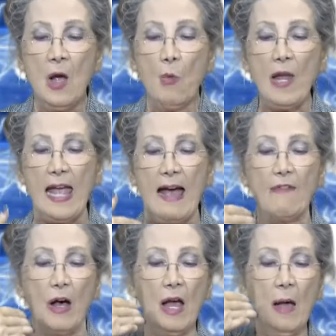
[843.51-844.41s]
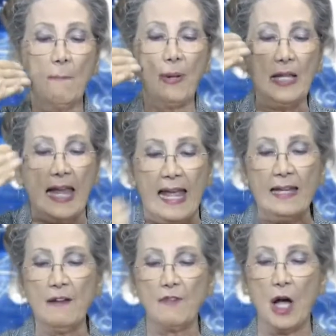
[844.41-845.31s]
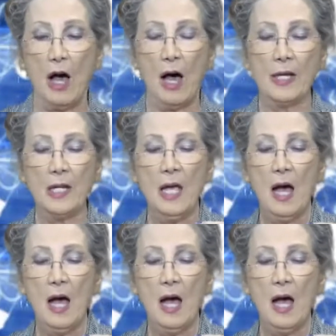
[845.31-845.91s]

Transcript: we have a plan of God,